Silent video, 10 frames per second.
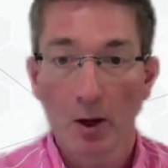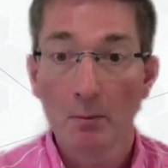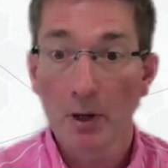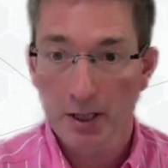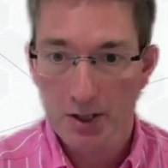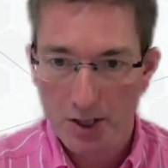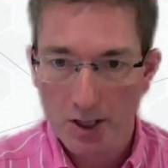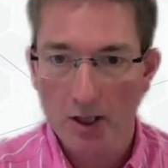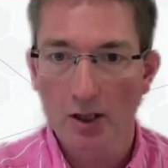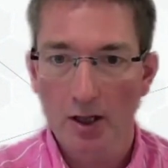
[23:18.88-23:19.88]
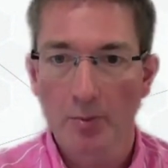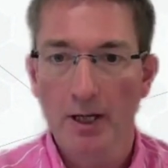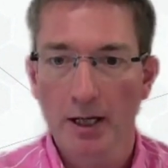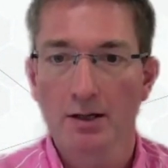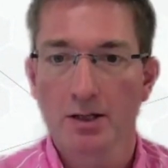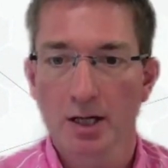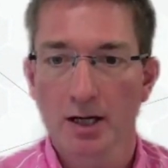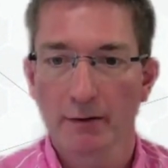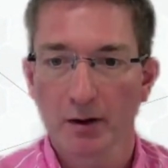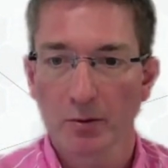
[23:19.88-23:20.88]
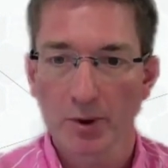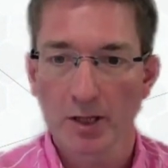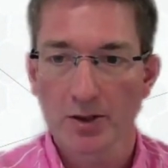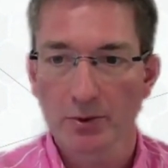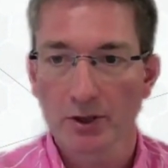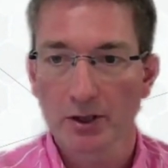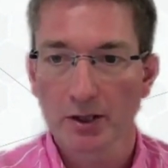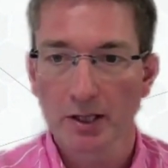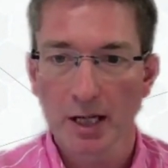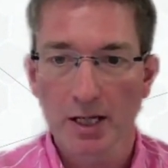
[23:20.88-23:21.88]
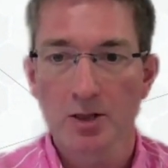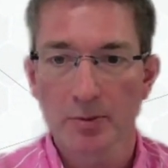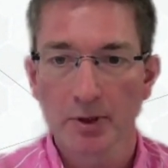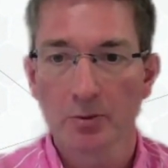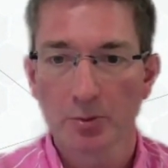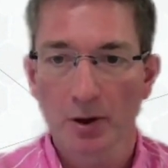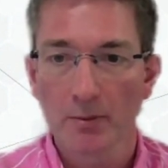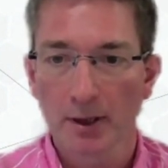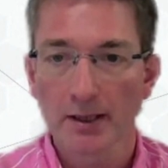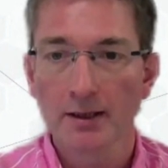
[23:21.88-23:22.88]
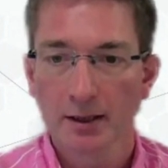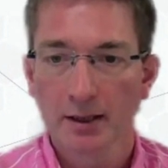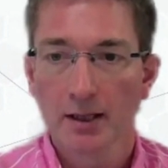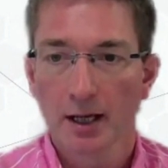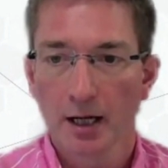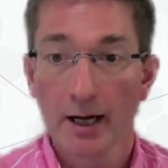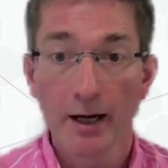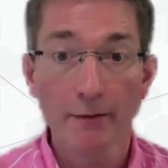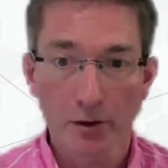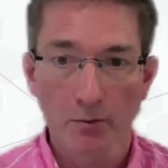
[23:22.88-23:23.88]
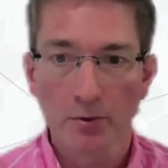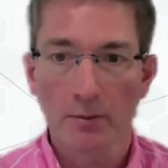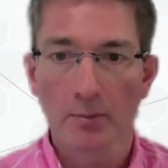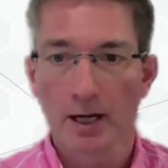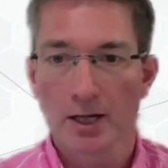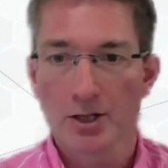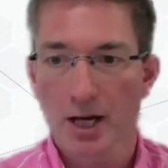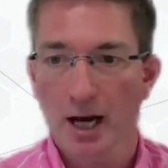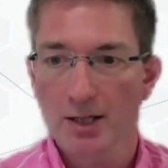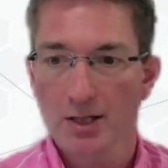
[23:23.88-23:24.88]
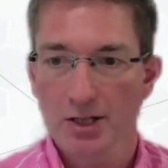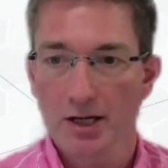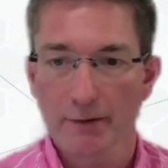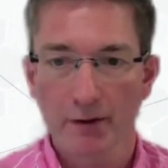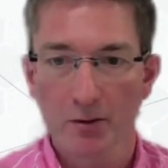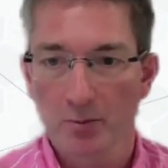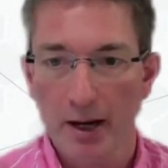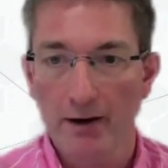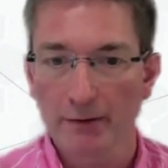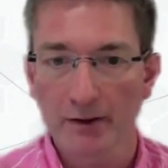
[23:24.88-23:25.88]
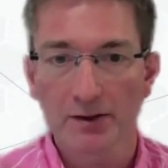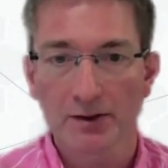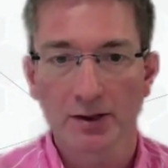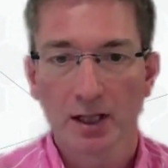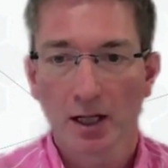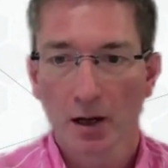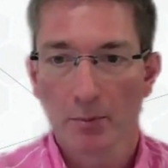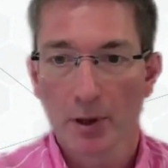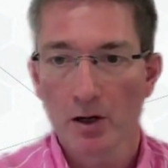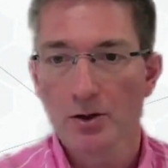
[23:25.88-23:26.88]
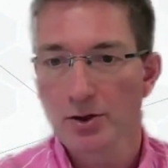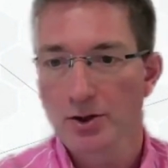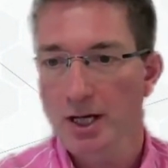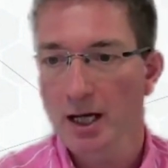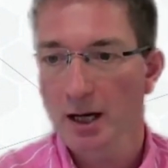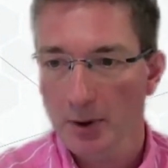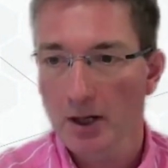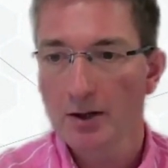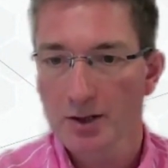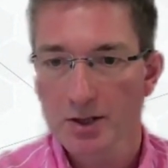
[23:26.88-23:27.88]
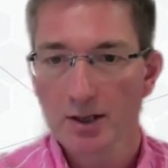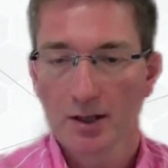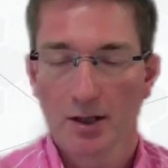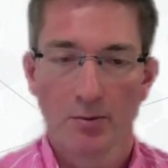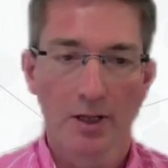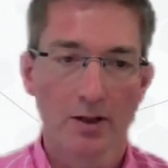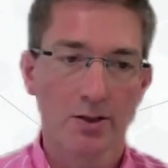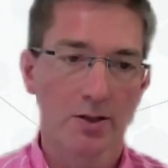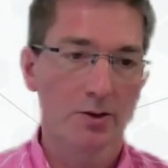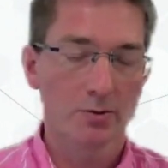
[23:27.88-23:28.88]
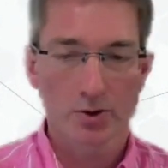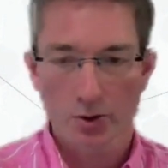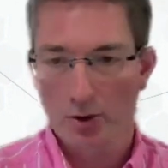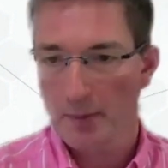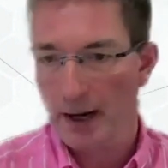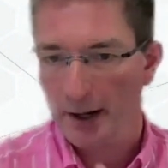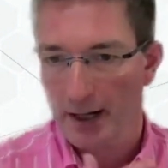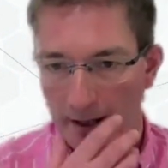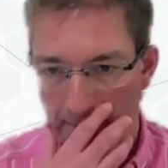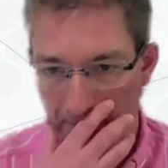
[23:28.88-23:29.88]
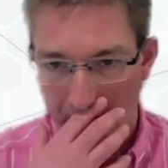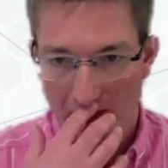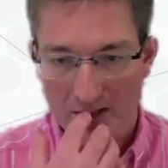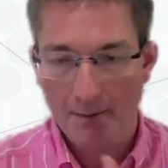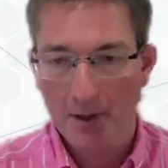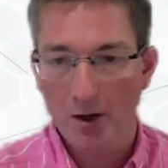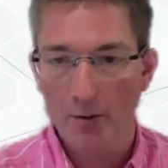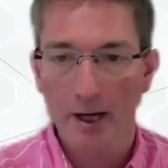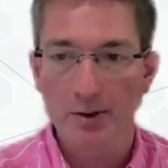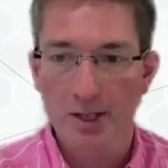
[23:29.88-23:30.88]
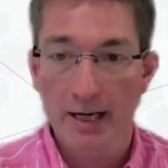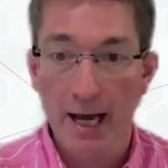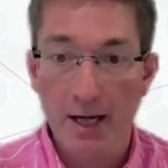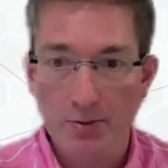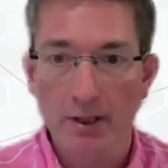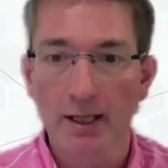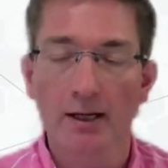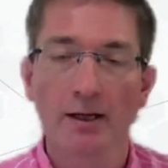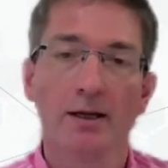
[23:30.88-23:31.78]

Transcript: but it's still a big, significant piece of work that needs to be done properly. And if done properly, actually has significant benefits beyond just ticking a box. Because as we'll talk about in a seminar we're hosting next week,